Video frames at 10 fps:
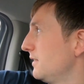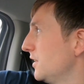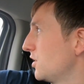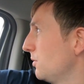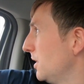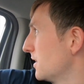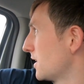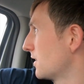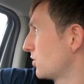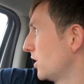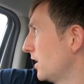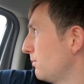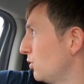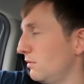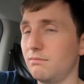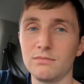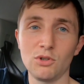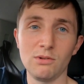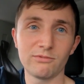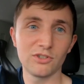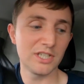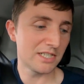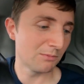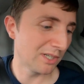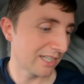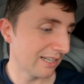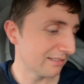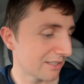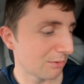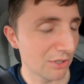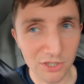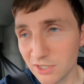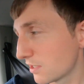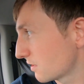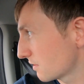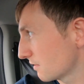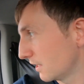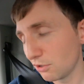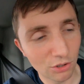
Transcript: Did 2 of these last year, but hoping for a decent weekend. So we're just in the